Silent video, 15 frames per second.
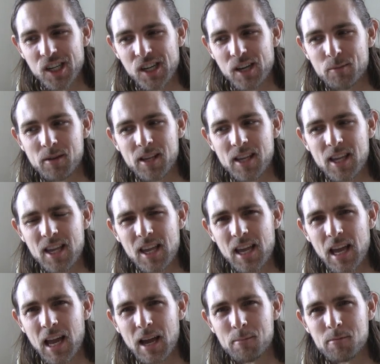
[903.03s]
And I'm like,
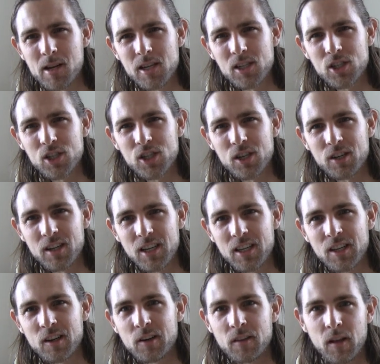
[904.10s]
"Yeah, I'm not sure
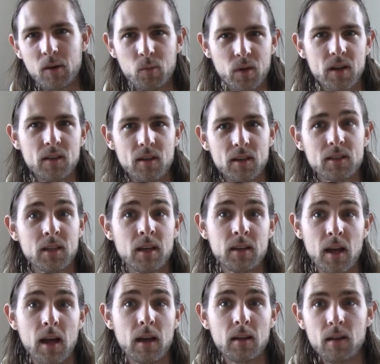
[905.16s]
either." And then went in the next day, and
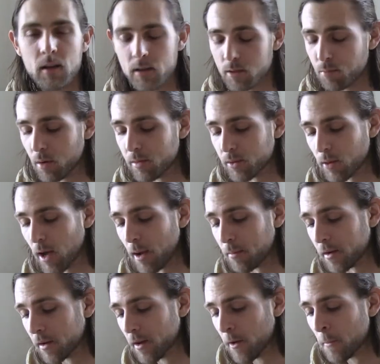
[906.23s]
yeah, that's pretty much what happened.